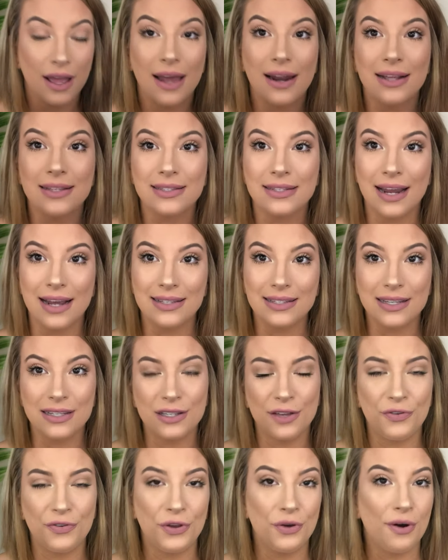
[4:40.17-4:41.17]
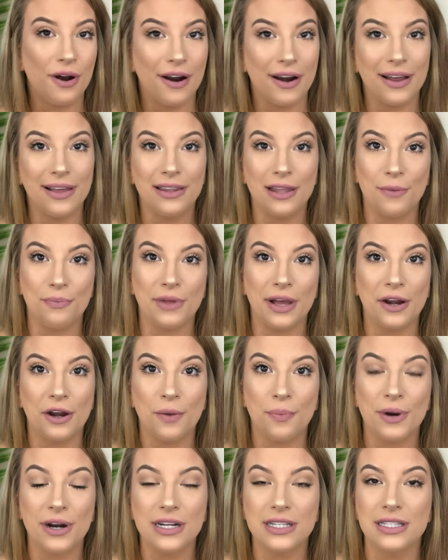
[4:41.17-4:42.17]
And it's nice because if you aren't a lip
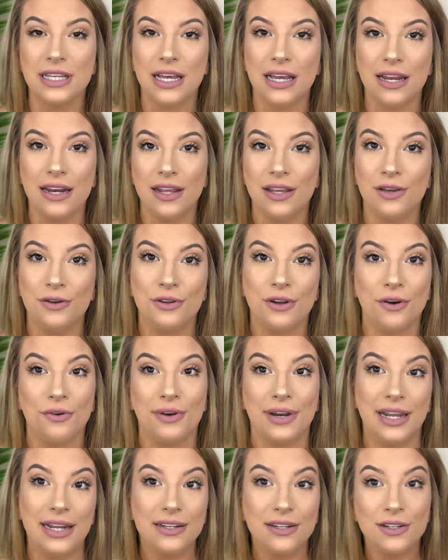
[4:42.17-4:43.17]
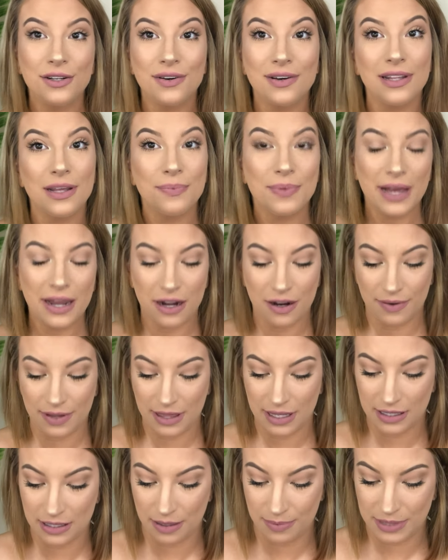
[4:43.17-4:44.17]
liner person, you don't need to do a lip liner with
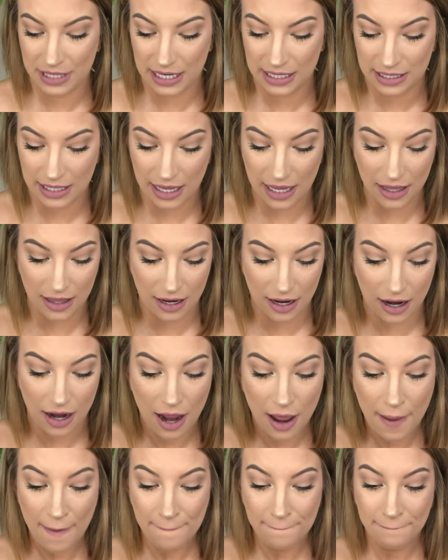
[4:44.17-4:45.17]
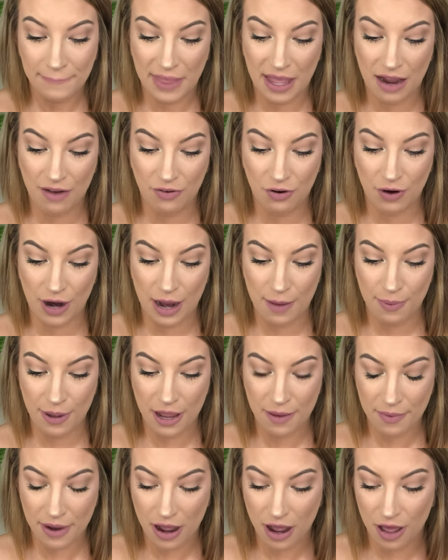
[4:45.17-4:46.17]
these lipsticks either. They have great
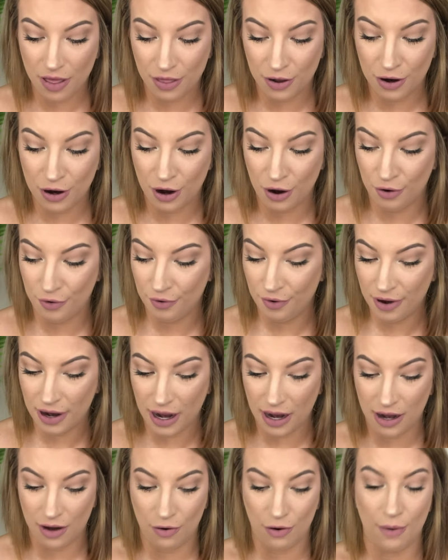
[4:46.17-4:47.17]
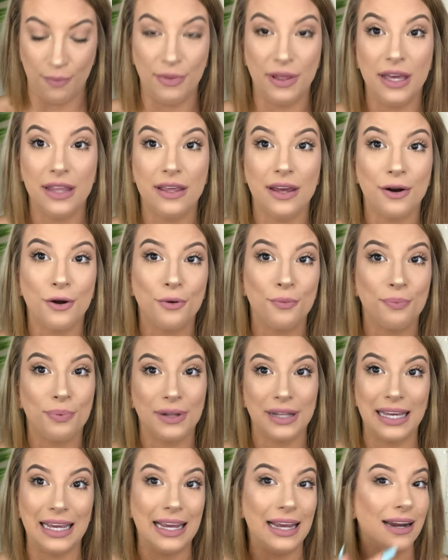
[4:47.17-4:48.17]
pigment on their own, and normally they don't
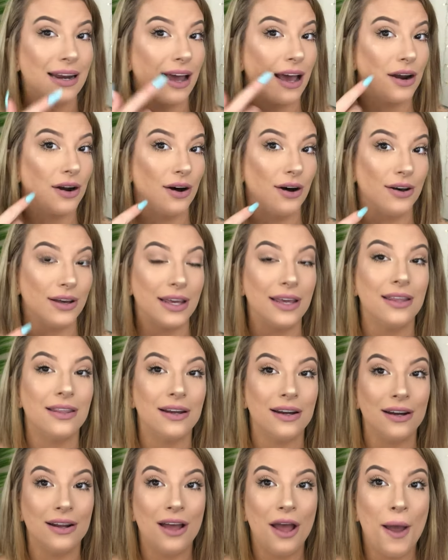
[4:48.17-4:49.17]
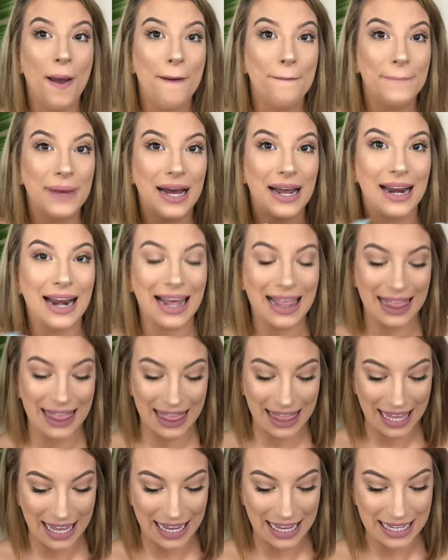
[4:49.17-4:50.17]
bleed at all either, but
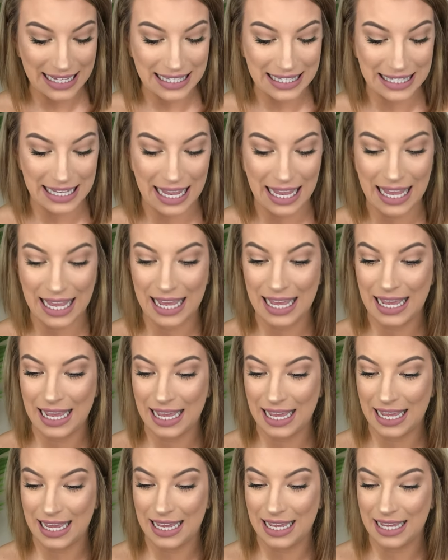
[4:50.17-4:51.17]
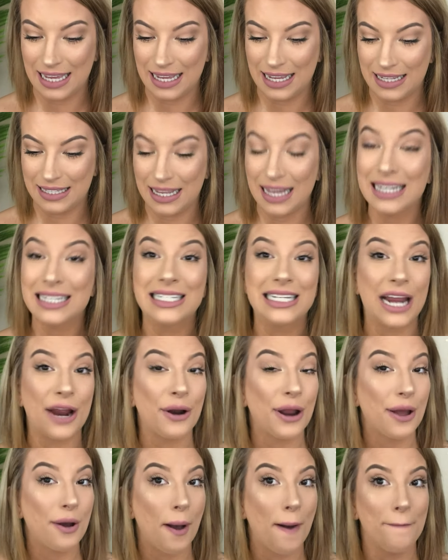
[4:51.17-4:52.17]
this is
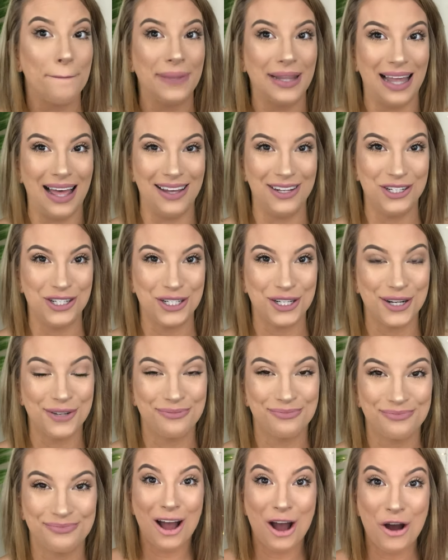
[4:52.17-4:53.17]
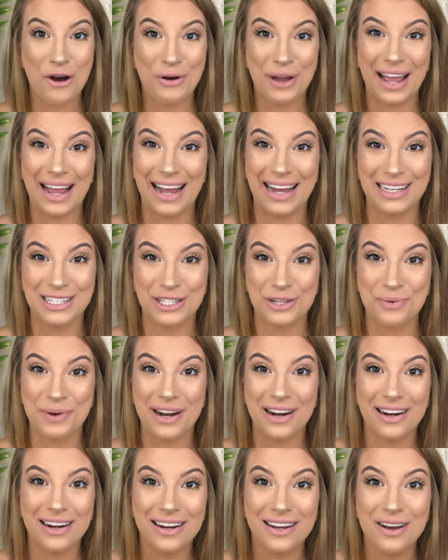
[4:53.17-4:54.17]
Daring Blush. Okay, guys, so
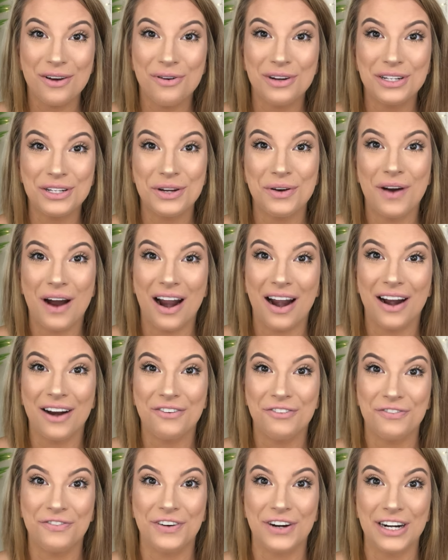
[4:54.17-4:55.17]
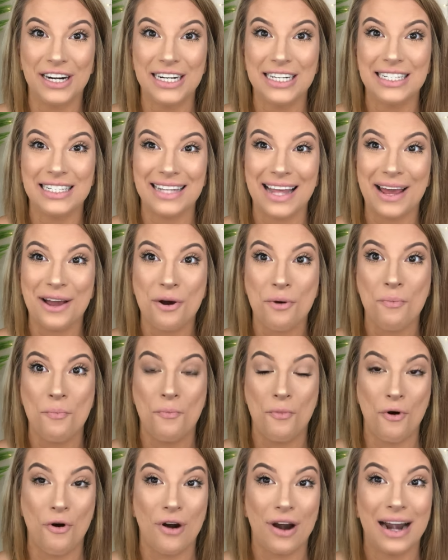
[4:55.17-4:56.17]
we're gonna go into our first, like,
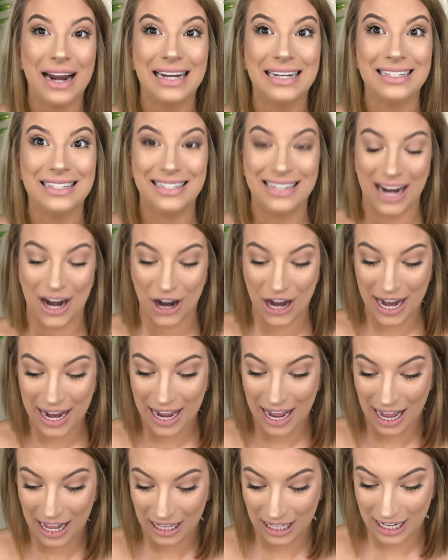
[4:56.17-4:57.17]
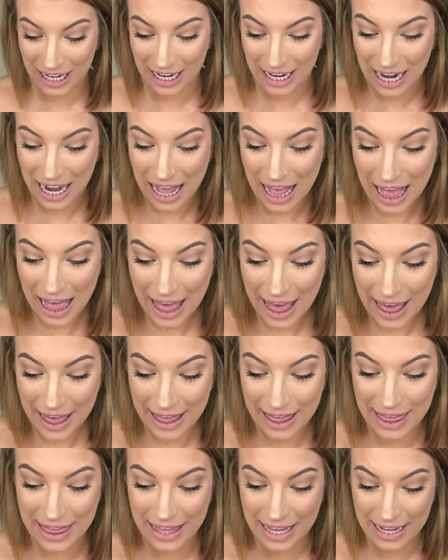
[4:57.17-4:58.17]
more daring color.
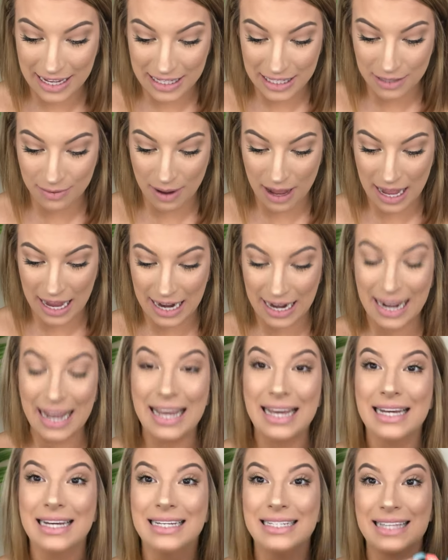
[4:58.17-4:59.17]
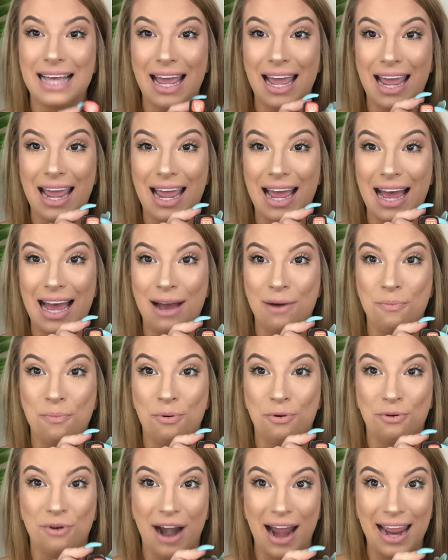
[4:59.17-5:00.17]
This one is a
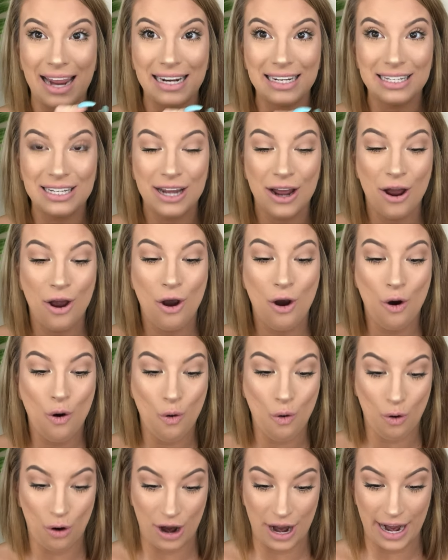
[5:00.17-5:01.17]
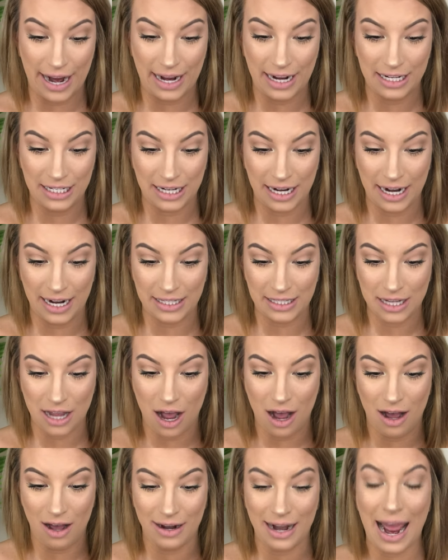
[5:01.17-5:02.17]
bright orange, and it's
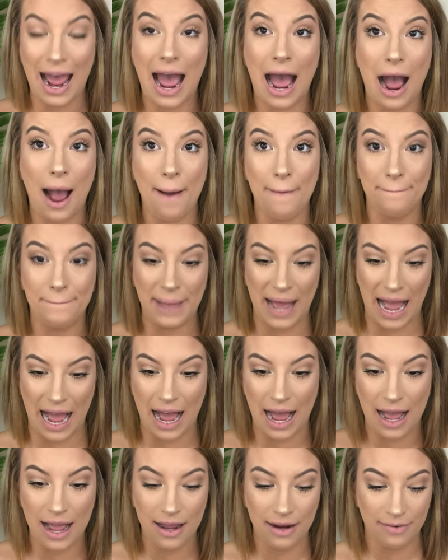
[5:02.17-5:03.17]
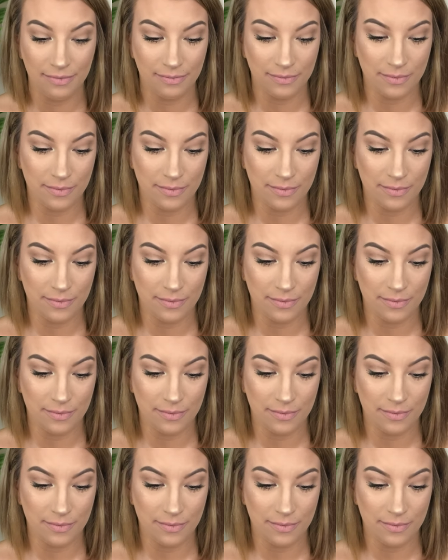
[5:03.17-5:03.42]
called At Bat.